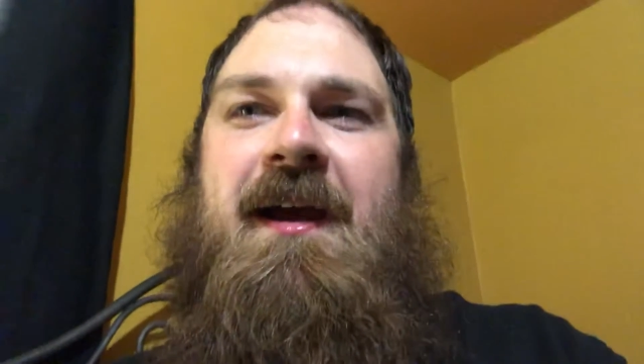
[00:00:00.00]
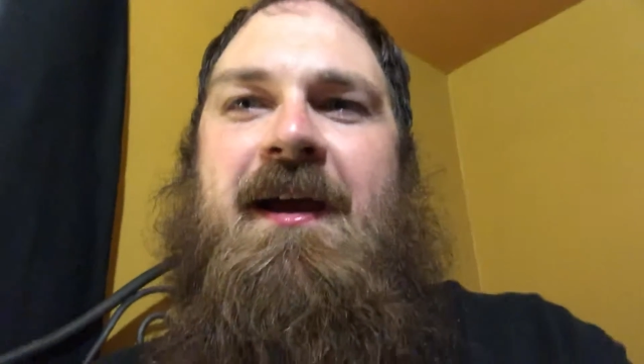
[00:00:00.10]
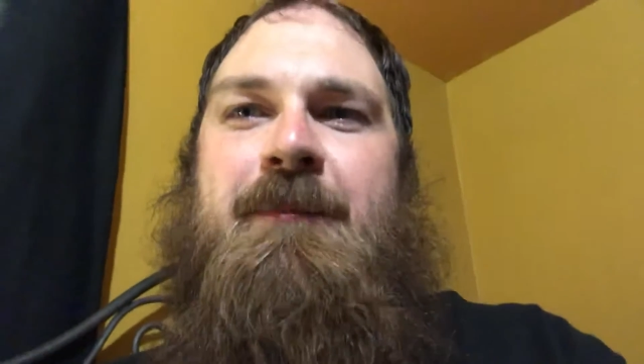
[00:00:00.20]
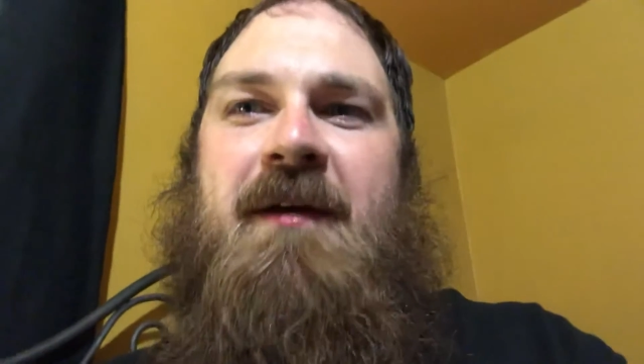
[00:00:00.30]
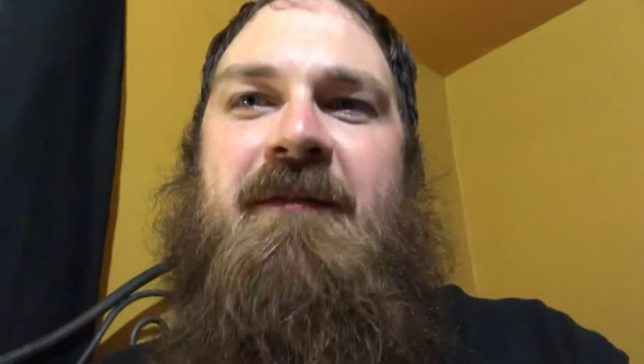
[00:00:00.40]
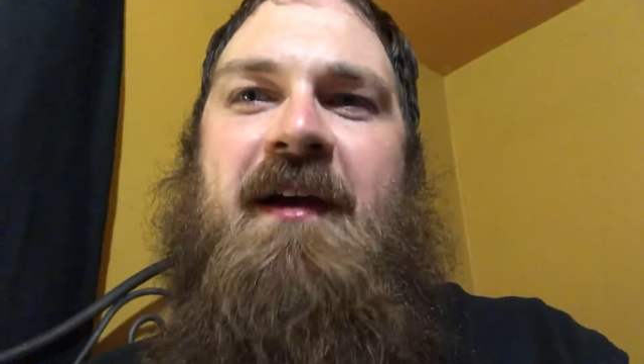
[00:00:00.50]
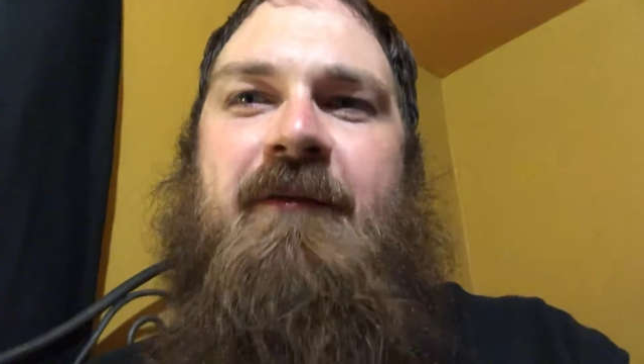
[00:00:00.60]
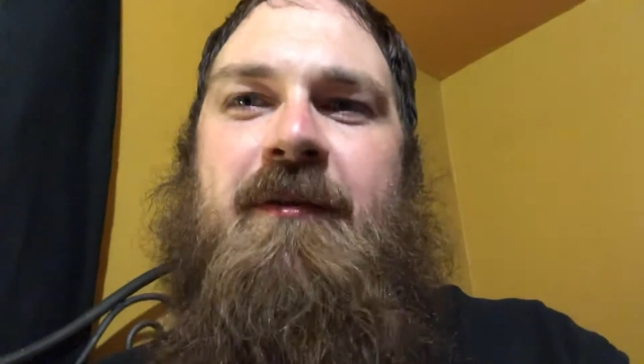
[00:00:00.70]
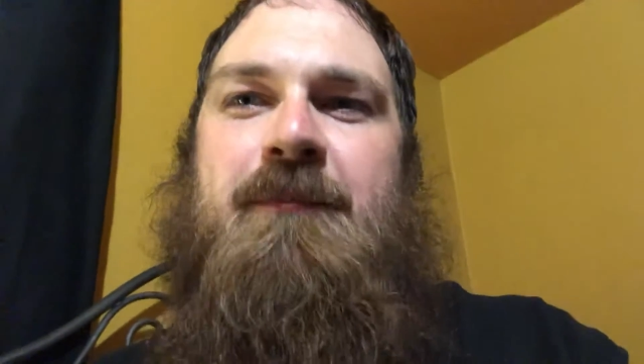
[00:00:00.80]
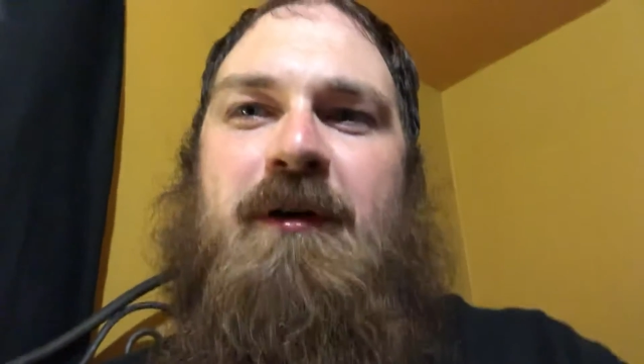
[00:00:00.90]
and my
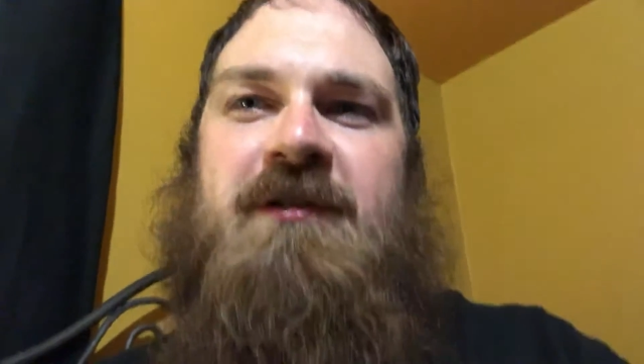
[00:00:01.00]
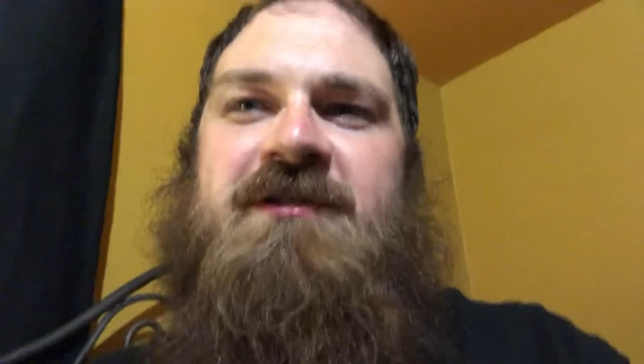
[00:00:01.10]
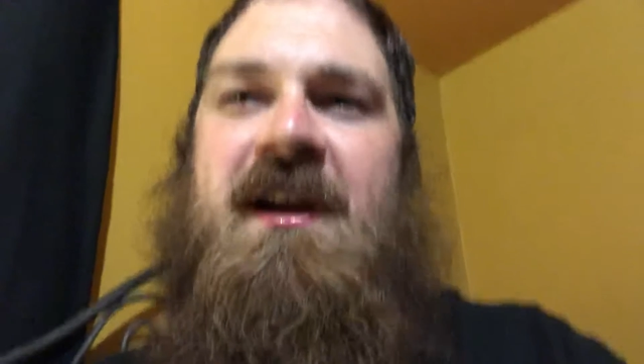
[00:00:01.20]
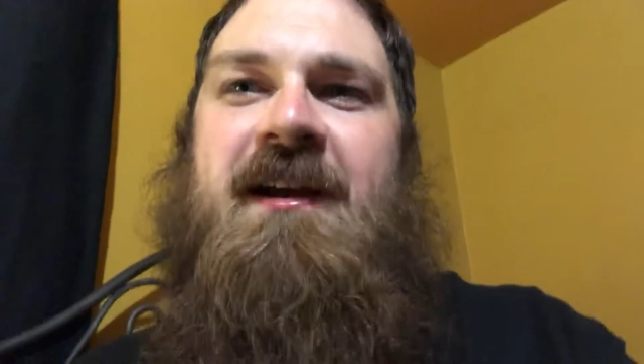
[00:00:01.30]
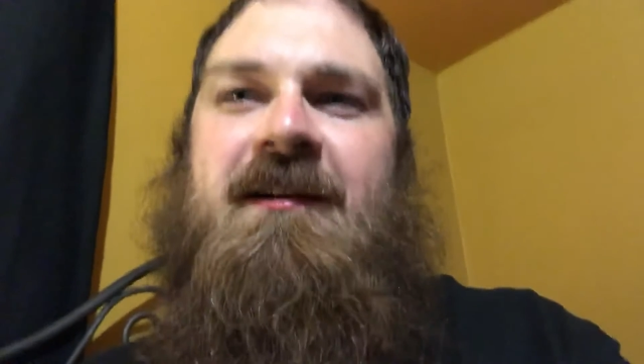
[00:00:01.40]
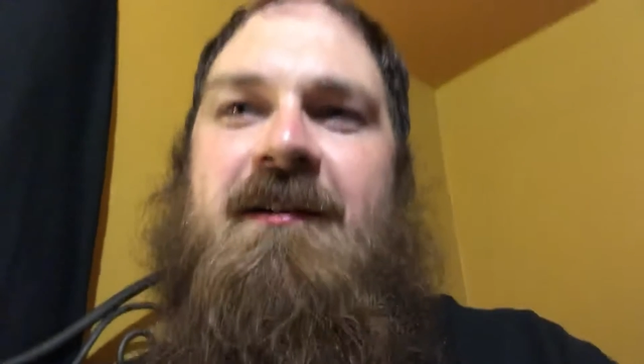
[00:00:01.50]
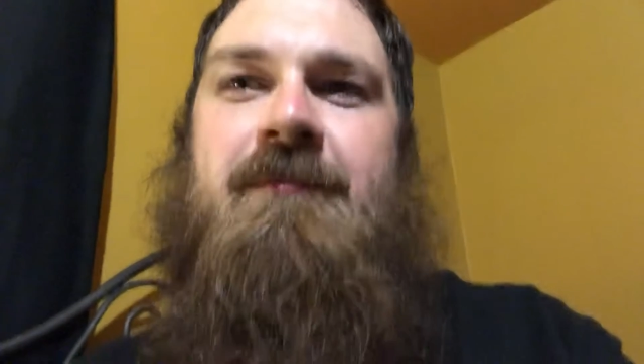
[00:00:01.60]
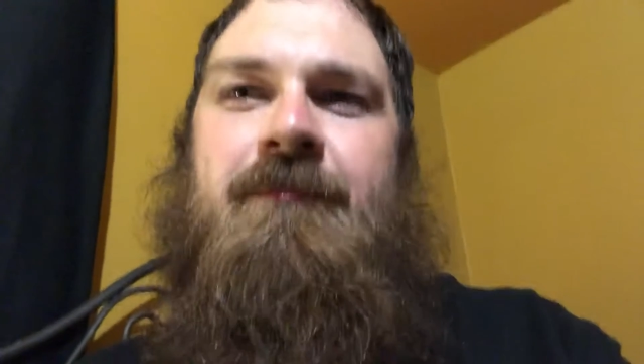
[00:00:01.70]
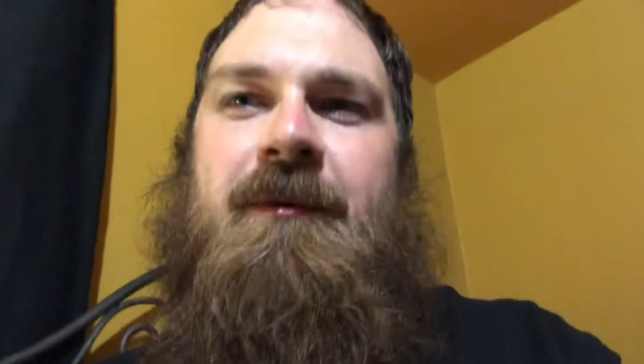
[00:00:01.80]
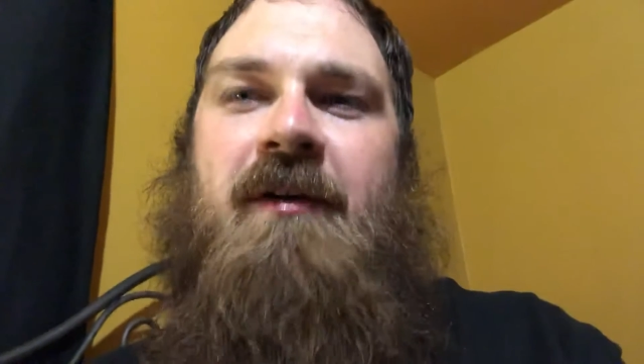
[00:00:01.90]
favorite milkshake
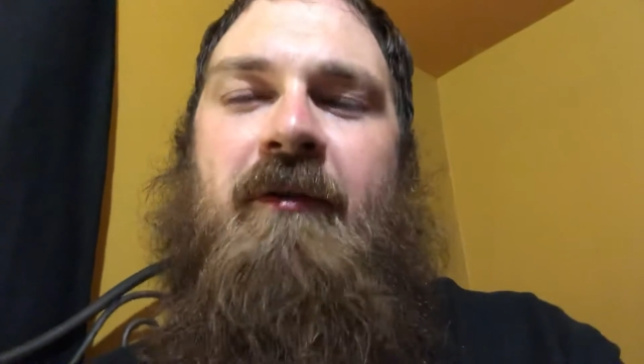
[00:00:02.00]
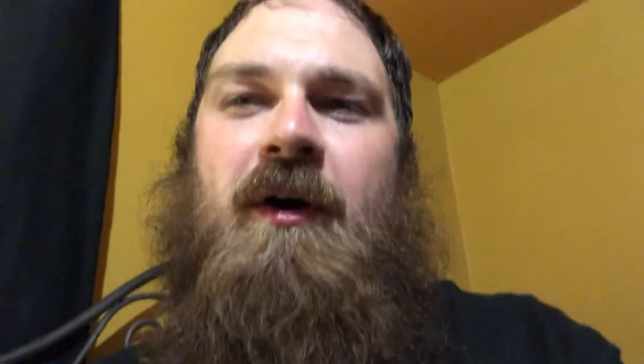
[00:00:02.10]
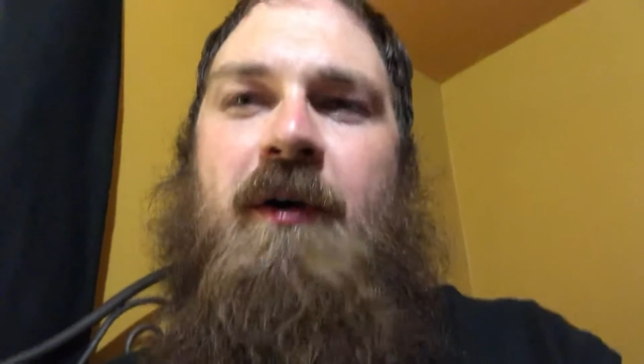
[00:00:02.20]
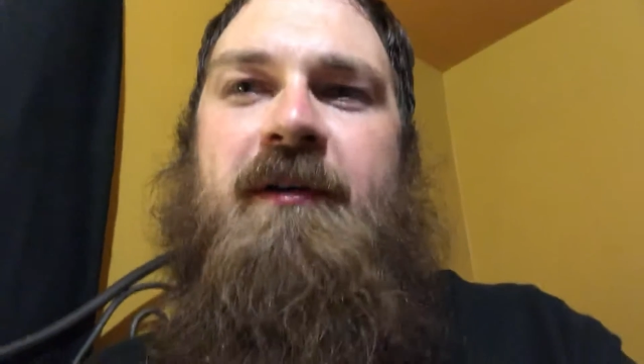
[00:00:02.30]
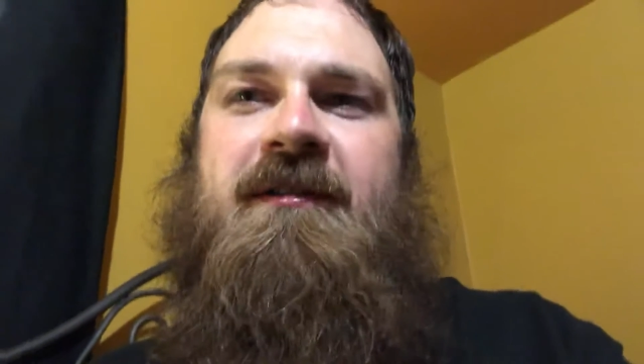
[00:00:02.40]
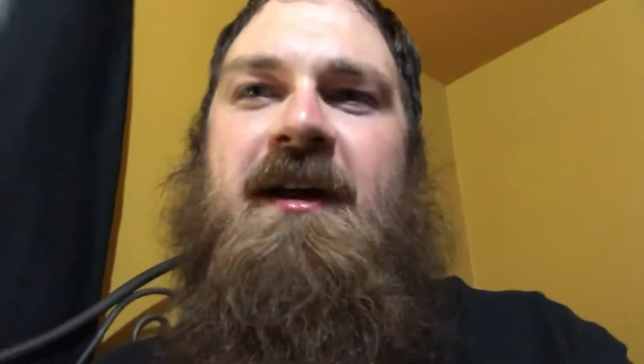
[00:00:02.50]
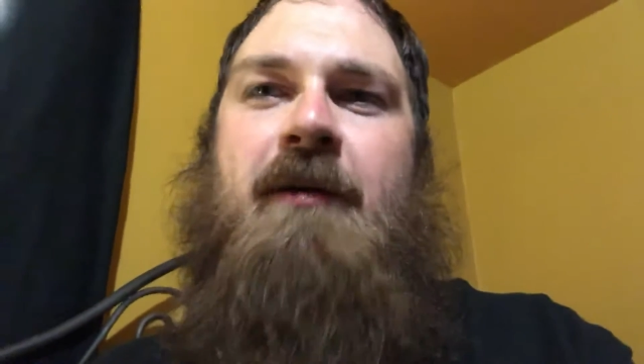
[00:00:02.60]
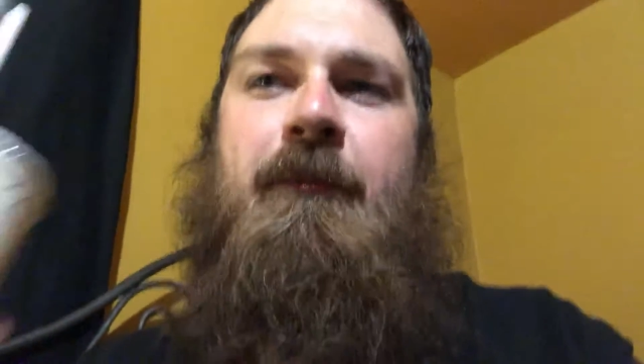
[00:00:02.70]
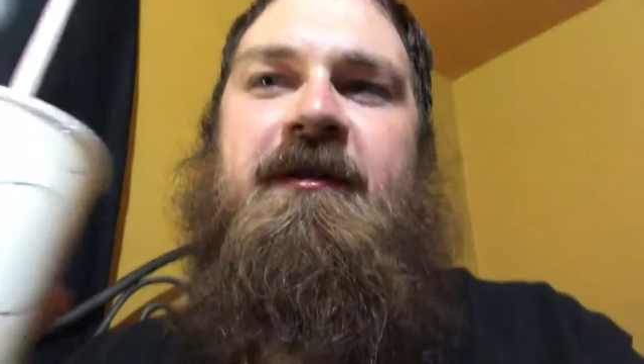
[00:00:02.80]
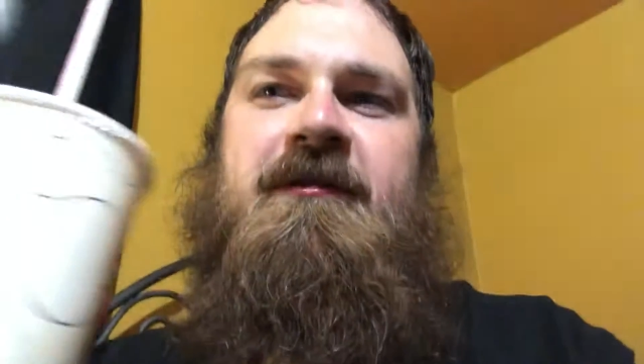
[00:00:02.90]
of all is
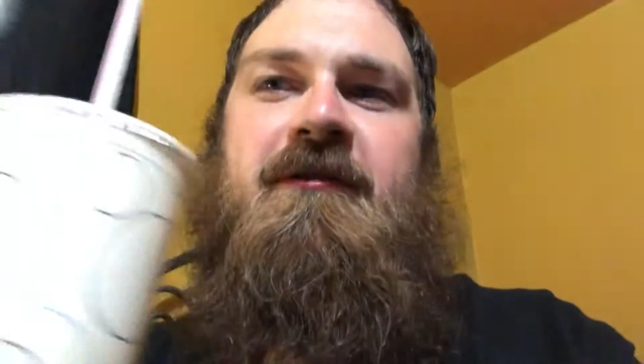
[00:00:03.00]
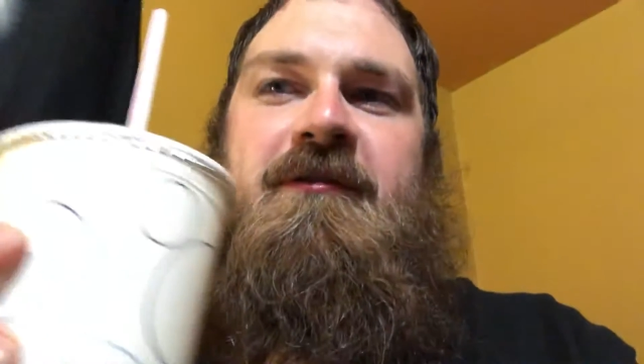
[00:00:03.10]
uh, Mr.